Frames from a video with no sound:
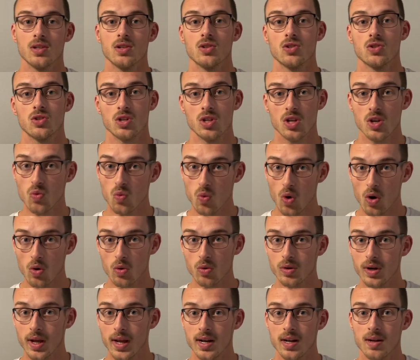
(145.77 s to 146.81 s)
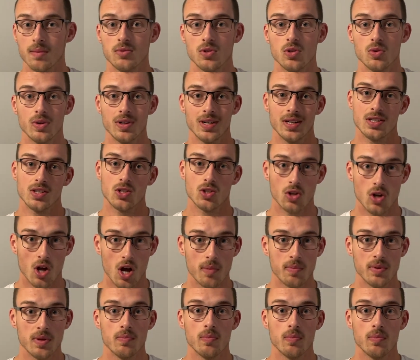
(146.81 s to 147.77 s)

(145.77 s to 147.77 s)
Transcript: so you won't end up doing sloppy